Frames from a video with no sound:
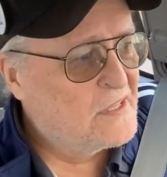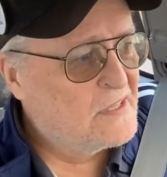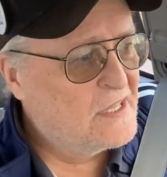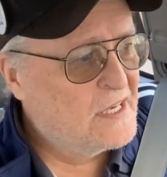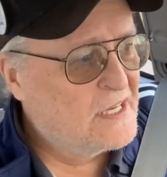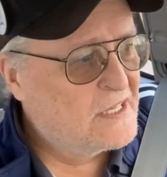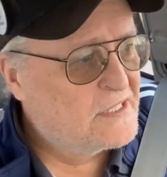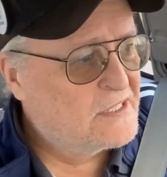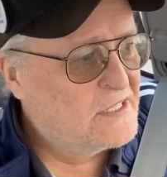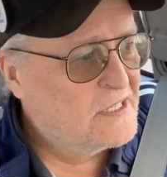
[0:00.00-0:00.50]

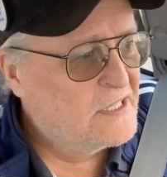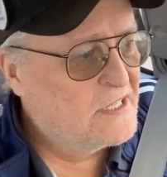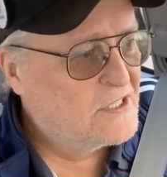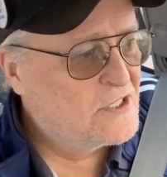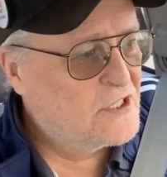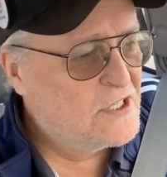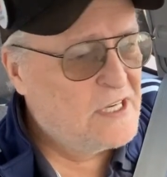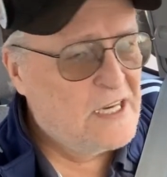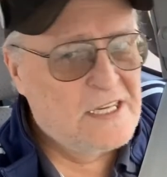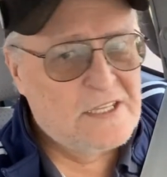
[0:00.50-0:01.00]
that
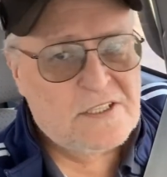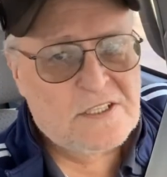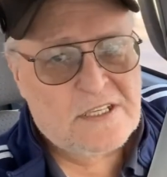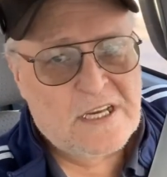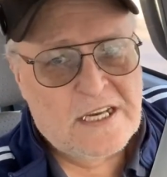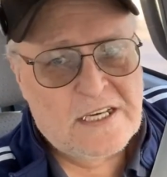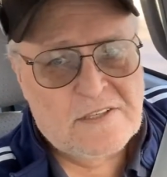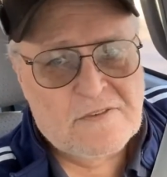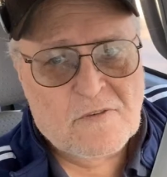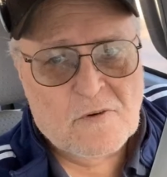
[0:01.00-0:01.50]
she has
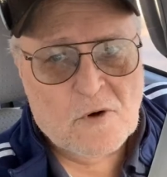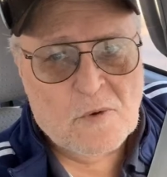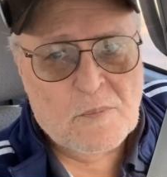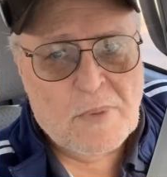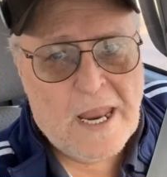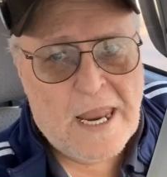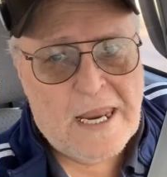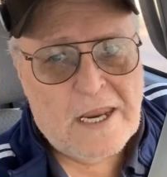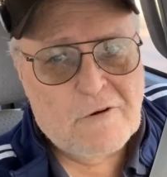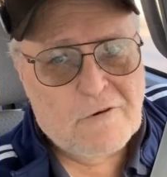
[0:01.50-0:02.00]
stage 4
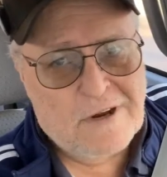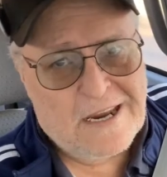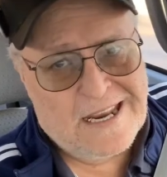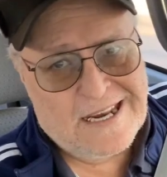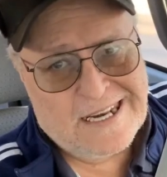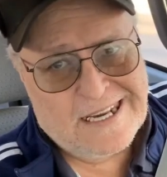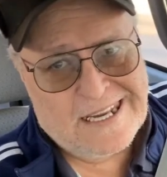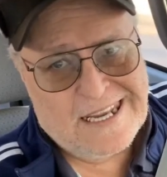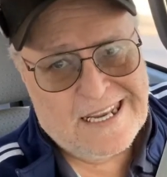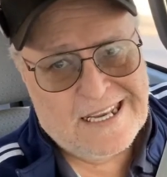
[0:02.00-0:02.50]

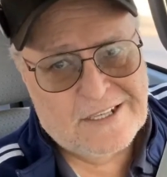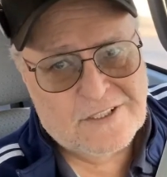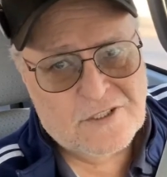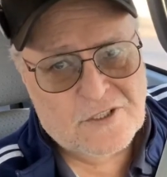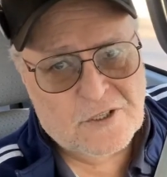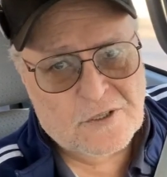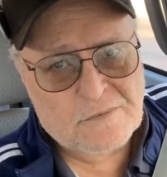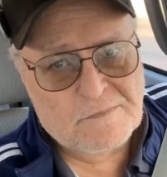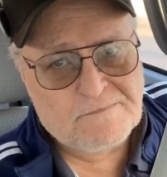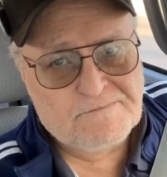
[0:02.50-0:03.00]
pancreatic
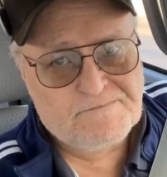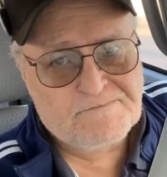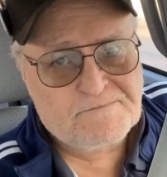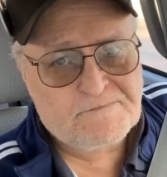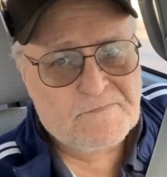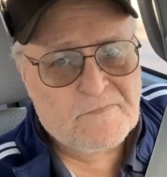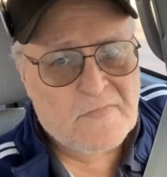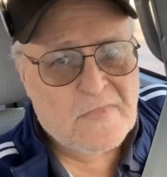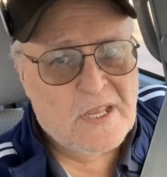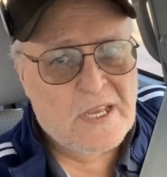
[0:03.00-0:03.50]
cancer.
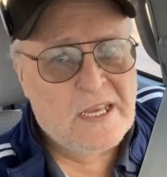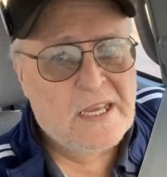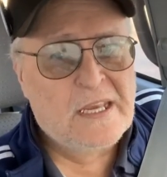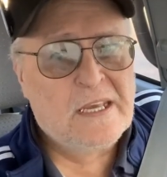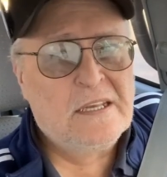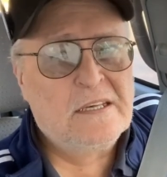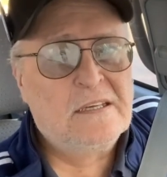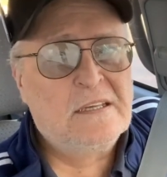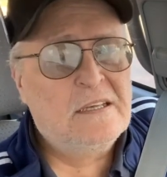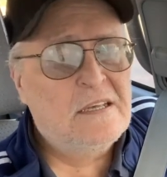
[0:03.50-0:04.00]

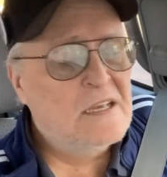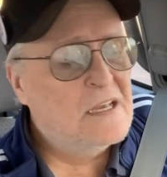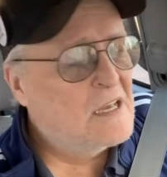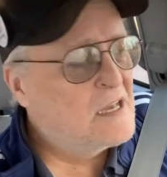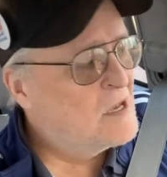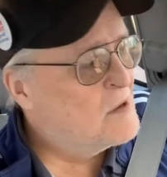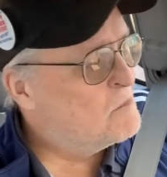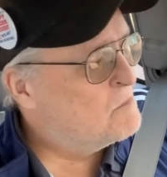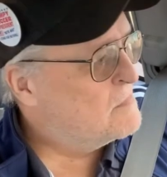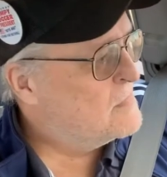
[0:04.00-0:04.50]
And
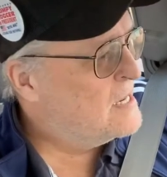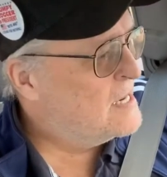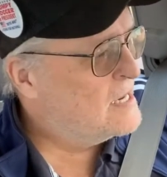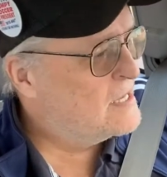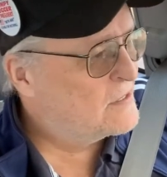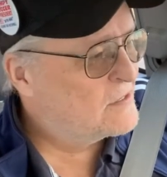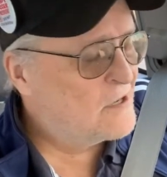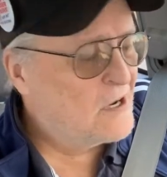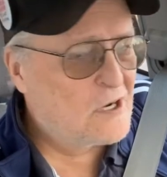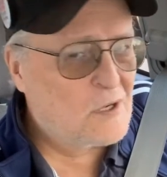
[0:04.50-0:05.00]

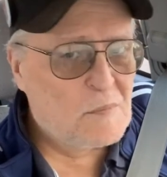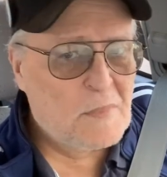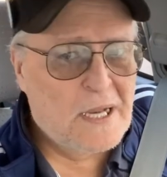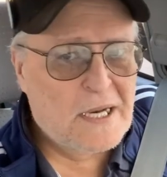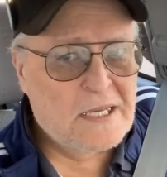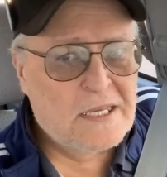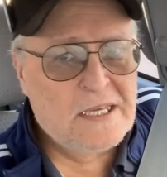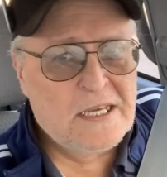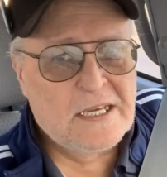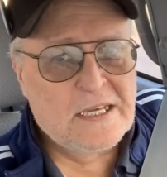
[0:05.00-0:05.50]
man, talk
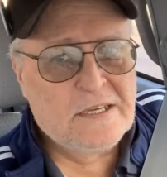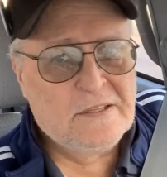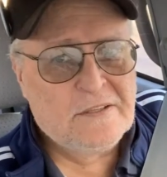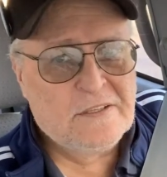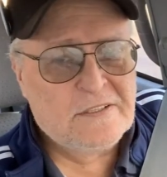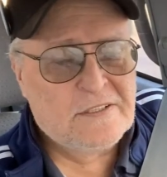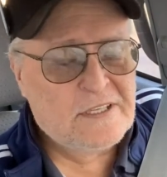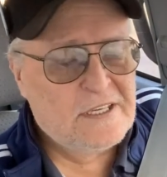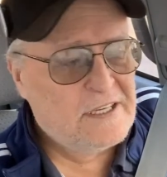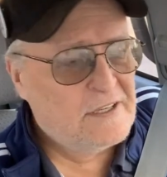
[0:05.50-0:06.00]
about a kick in
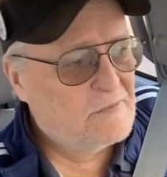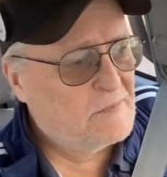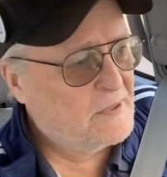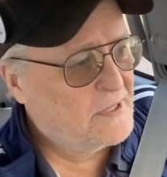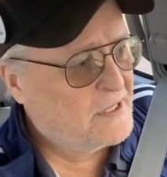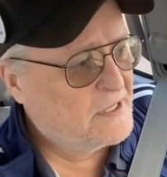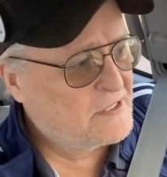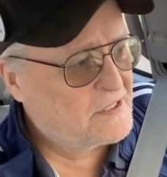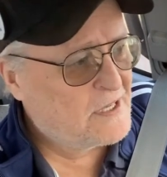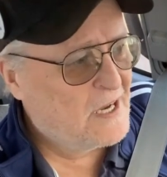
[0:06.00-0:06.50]
the teeth,
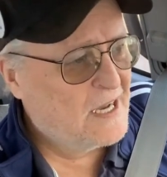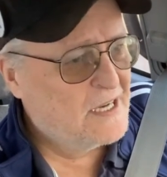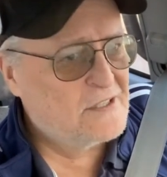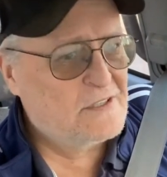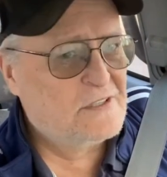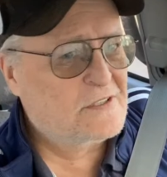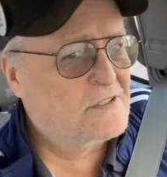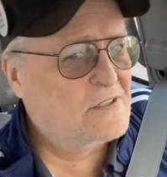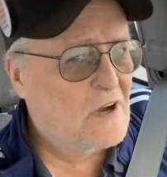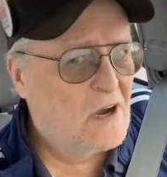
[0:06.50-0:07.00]
because I
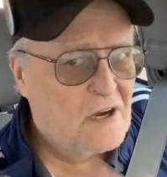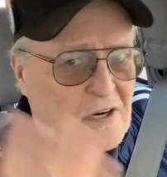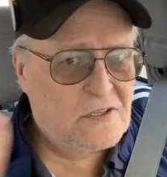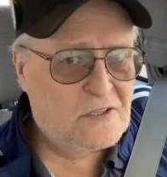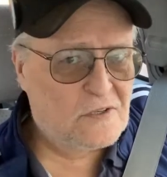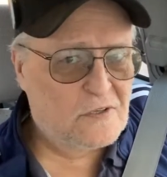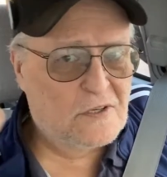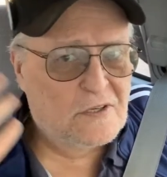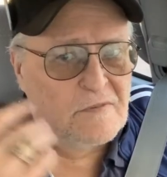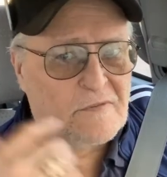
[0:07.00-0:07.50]
just
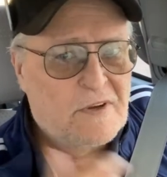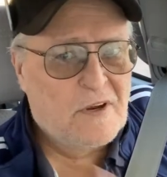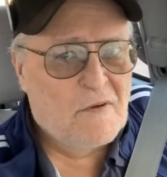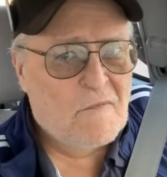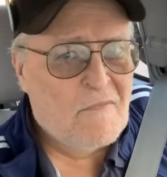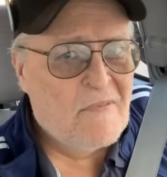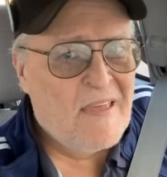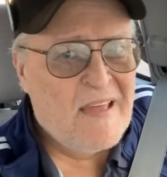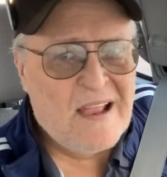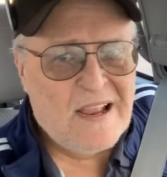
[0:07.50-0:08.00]
talked to her. You
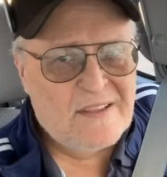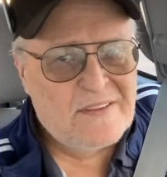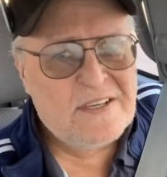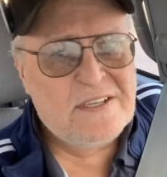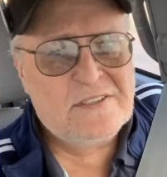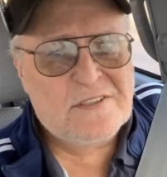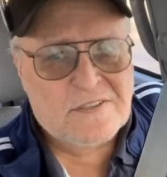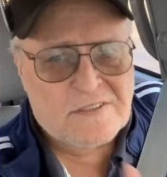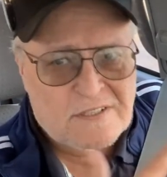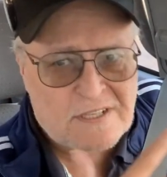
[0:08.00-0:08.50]
know,
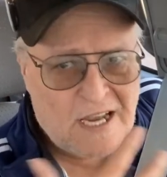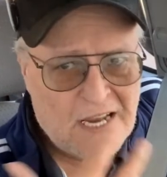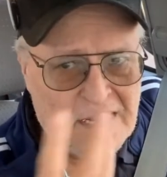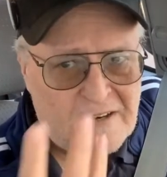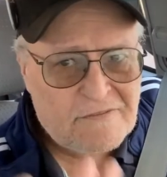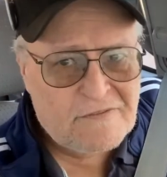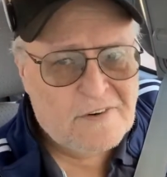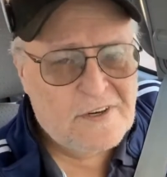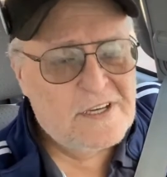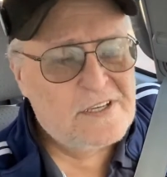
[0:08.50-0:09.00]
these are the
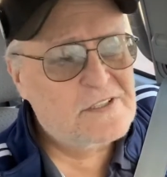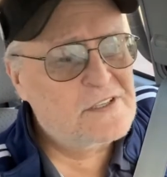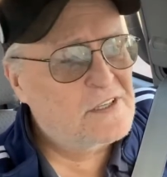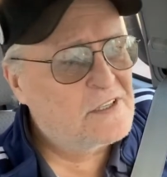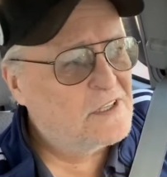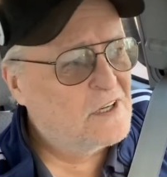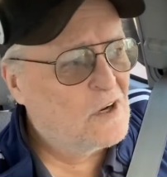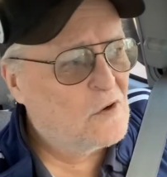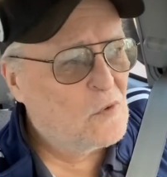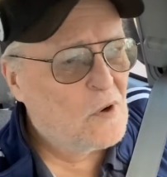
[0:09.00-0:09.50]
kind of friends
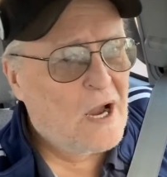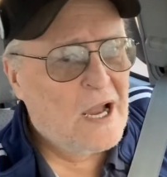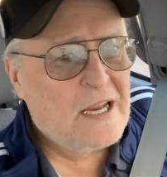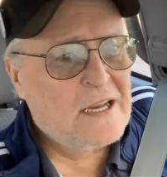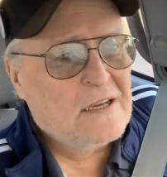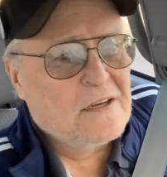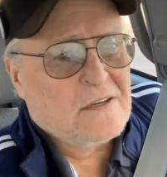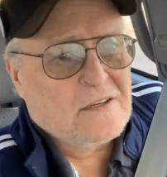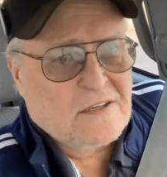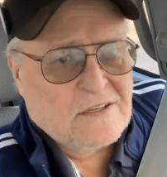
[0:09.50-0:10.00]
that, you know,
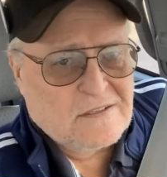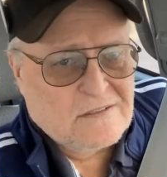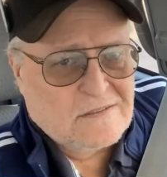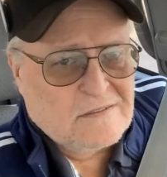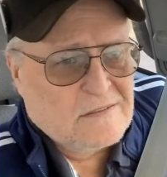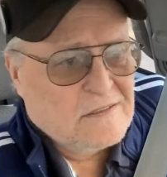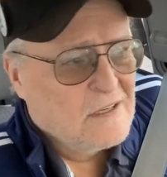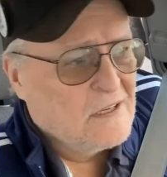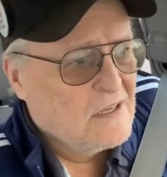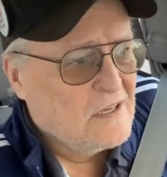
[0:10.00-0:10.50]

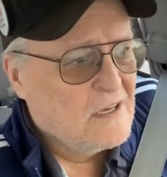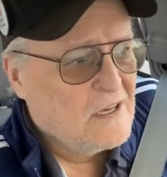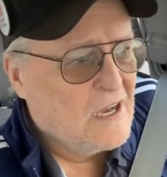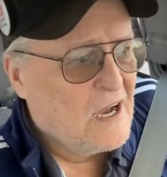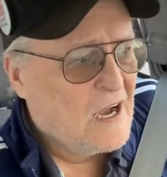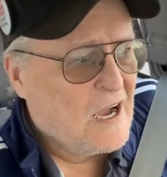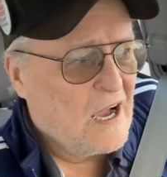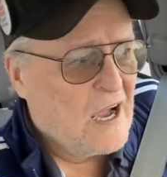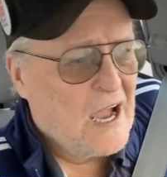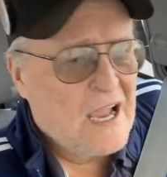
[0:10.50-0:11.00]

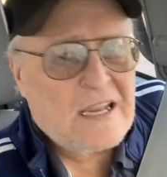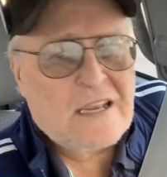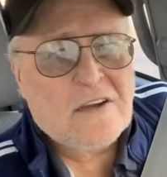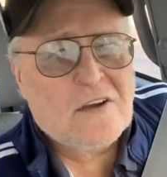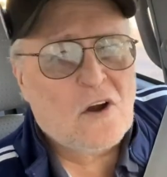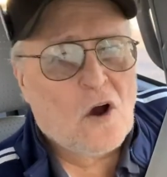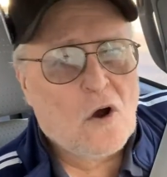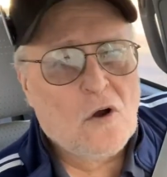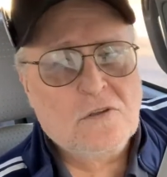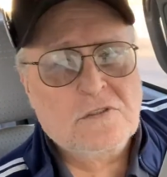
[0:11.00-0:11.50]
I
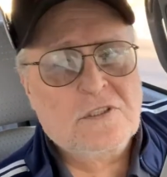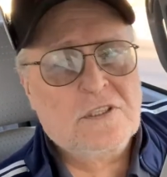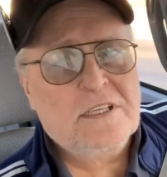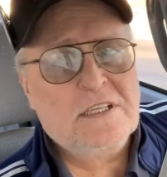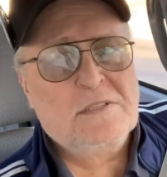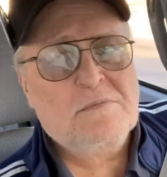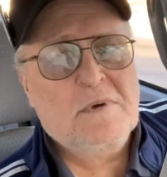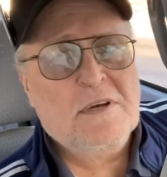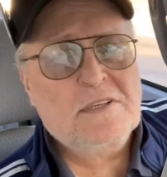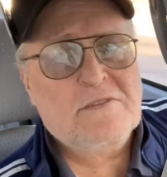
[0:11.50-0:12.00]
can call
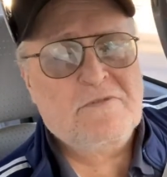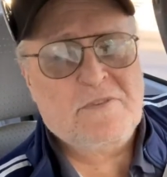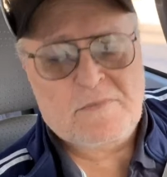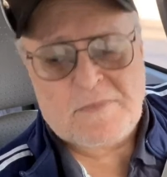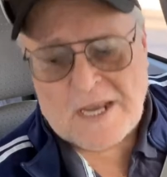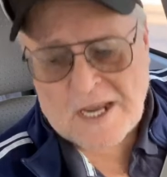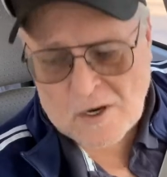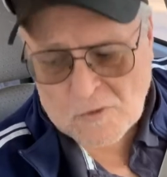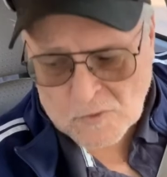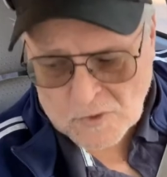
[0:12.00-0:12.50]
6 months from
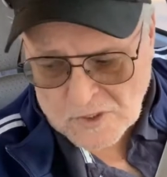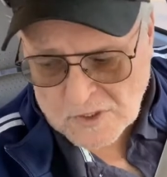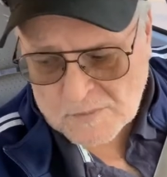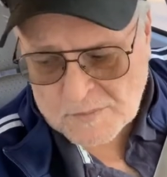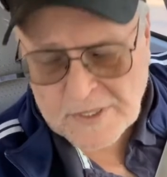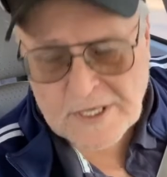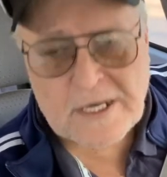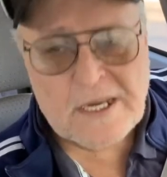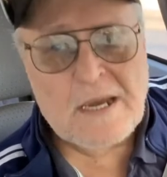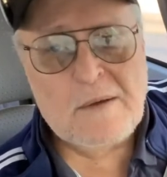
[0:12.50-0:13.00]
now and we're going
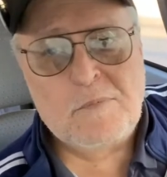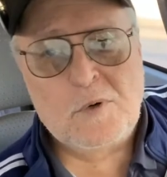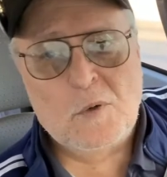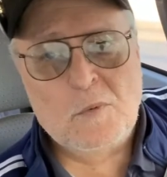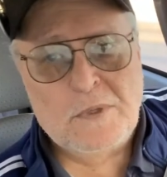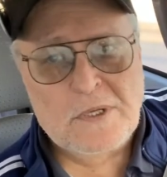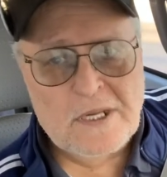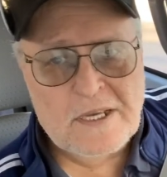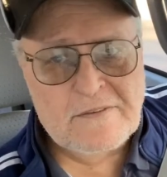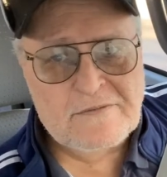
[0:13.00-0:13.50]
to pick up where
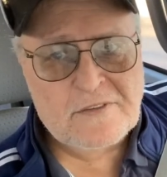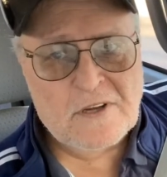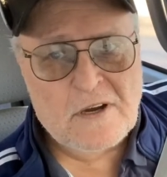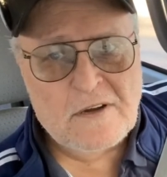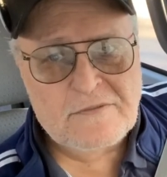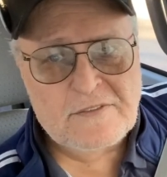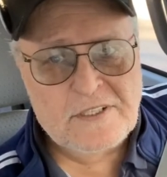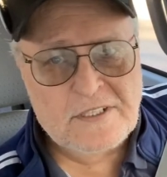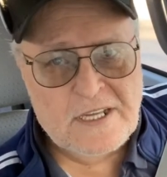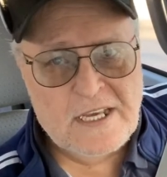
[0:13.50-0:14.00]
we left
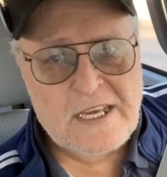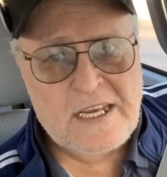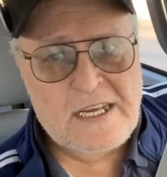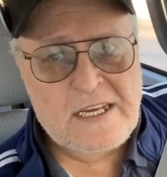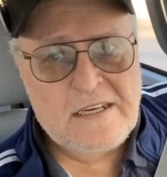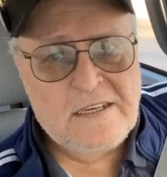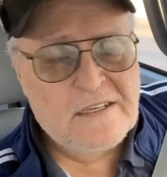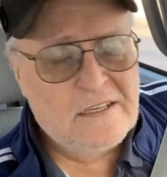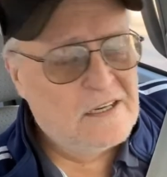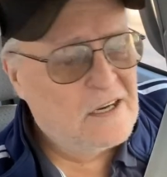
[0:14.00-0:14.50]
off
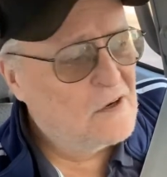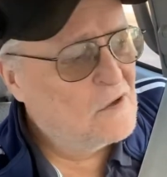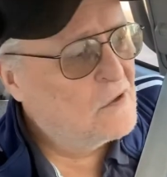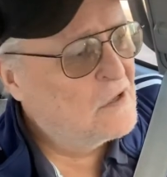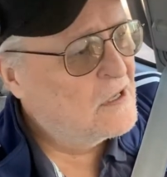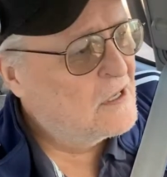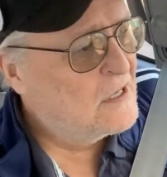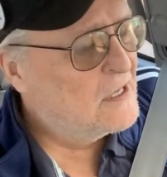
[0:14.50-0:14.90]
today, you know.